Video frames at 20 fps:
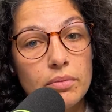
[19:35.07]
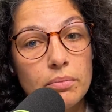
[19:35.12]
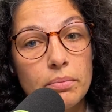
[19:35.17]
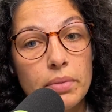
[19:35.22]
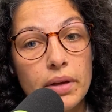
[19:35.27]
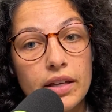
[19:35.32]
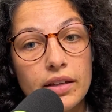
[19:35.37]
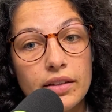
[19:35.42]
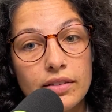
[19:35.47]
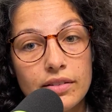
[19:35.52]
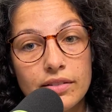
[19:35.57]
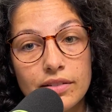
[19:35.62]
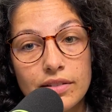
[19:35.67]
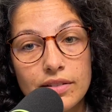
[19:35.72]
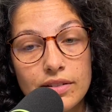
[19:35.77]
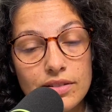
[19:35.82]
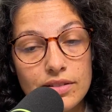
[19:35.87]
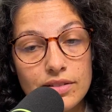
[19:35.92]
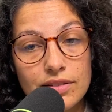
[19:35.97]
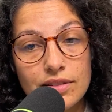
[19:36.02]
but
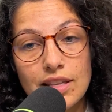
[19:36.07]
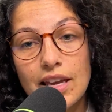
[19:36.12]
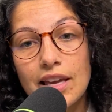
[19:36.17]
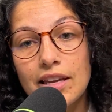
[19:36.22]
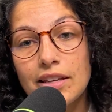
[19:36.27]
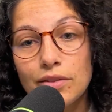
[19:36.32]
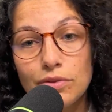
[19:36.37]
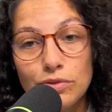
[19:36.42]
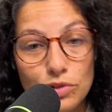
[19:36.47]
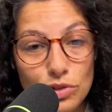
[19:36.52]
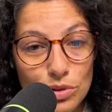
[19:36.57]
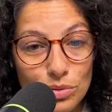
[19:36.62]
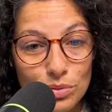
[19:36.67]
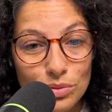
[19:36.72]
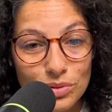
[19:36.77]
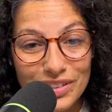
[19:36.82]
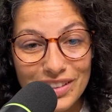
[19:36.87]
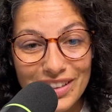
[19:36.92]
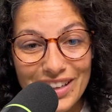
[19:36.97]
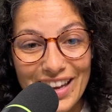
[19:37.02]
it's the end of
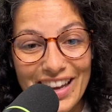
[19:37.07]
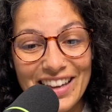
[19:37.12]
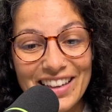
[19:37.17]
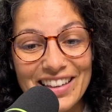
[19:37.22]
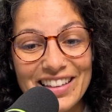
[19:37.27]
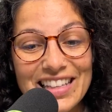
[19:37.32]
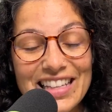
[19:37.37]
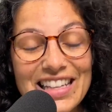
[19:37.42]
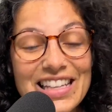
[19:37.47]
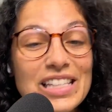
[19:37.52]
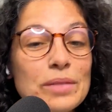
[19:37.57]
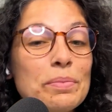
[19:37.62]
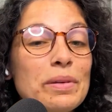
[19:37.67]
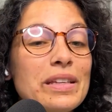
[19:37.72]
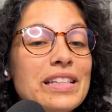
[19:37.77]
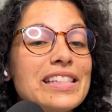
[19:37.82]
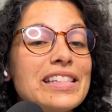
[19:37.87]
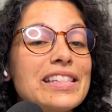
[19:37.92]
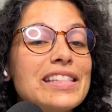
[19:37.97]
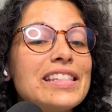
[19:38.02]
June and he's
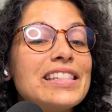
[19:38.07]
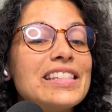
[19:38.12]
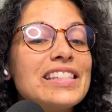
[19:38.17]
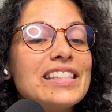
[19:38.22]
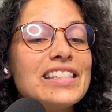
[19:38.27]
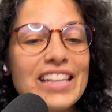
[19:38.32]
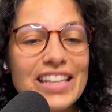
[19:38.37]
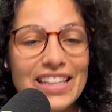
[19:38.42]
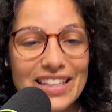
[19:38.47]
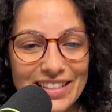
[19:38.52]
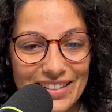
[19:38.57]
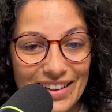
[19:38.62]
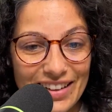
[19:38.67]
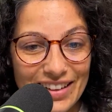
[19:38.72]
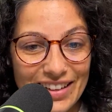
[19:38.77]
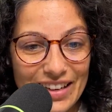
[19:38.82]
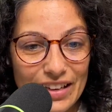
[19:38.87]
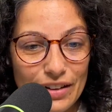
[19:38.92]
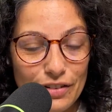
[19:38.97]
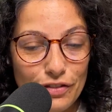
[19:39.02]
been sitting on
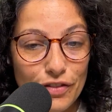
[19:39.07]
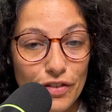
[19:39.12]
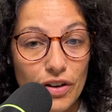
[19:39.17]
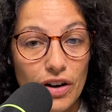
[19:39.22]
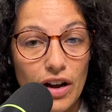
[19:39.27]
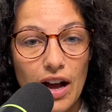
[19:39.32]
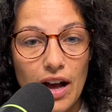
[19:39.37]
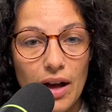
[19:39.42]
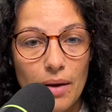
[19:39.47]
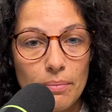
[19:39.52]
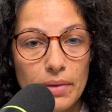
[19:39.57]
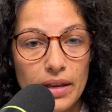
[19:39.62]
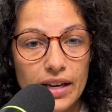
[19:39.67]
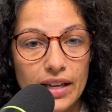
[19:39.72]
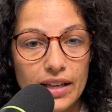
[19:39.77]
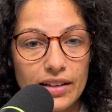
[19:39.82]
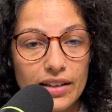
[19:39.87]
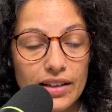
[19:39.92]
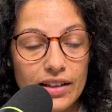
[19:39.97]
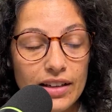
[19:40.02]
it for a hot
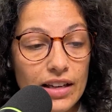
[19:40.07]
minute.